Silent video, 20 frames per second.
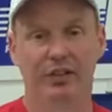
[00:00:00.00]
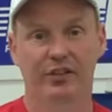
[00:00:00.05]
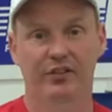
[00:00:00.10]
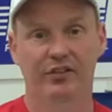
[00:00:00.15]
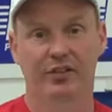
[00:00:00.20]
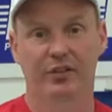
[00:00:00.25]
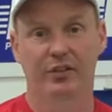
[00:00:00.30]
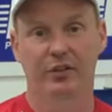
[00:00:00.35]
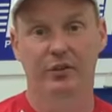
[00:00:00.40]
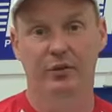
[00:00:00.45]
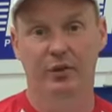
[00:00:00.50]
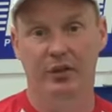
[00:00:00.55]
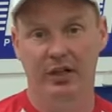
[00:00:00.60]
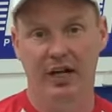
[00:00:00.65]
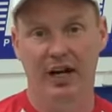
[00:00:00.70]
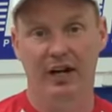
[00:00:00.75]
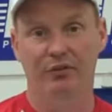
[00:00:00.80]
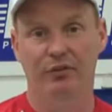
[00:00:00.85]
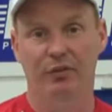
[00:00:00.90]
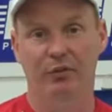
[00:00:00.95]
in this seal
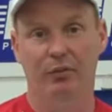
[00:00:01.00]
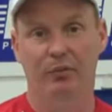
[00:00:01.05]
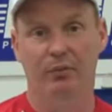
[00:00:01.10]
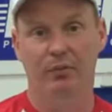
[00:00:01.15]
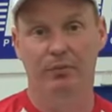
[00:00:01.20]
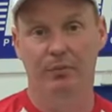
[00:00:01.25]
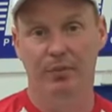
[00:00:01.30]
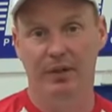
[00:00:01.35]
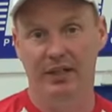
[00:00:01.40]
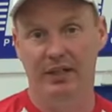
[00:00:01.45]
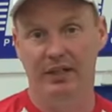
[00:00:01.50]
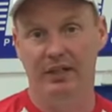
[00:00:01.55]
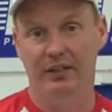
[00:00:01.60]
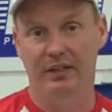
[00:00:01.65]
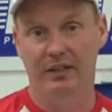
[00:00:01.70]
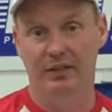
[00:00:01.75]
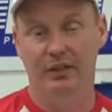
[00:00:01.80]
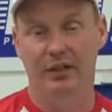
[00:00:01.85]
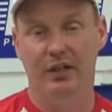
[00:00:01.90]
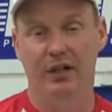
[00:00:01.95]
after
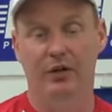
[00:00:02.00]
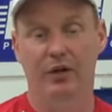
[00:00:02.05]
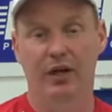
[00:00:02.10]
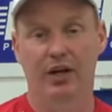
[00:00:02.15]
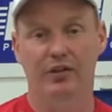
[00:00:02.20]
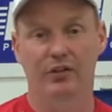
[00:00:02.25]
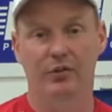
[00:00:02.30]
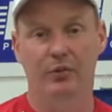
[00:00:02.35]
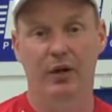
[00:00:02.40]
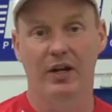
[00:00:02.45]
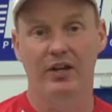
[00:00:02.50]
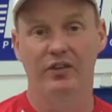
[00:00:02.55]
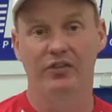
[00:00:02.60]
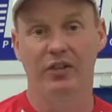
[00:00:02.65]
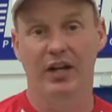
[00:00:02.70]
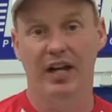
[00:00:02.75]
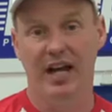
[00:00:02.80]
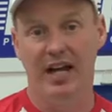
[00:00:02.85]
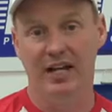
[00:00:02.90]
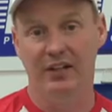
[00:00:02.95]
being, you know, as a
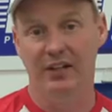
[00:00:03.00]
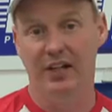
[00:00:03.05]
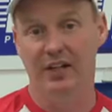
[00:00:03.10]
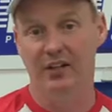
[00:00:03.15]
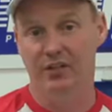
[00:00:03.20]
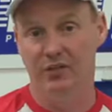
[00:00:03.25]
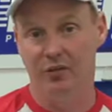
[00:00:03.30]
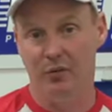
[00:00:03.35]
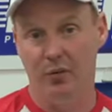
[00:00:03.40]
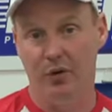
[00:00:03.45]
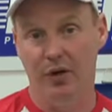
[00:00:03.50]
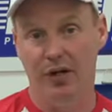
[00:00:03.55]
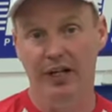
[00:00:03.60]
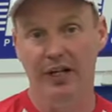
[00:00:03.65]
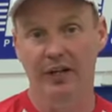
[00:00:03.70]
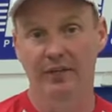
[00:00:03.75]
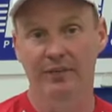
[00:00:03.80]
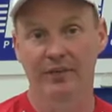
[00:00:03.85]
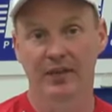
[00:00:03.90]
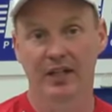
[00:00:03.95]
racer and as a
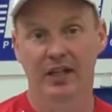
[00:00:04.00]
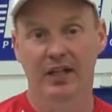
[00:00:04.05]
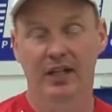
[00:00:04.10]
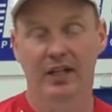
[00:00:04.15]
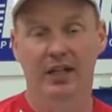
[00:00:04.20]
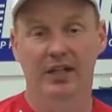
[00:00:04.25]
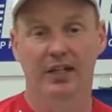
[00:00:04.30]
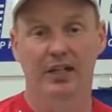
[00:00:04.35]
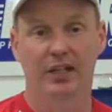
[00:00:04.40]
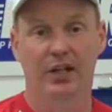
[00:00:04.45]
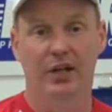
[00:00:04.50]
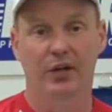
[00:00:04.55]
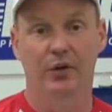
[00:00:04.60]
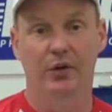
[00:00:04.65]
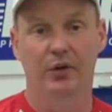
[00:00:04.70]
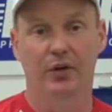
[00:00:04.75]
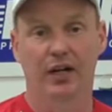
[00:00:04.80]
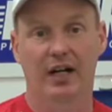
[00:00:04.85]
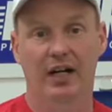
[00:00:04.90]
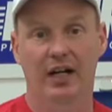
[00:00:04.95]
rider, you
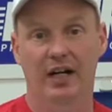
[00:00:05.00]
know,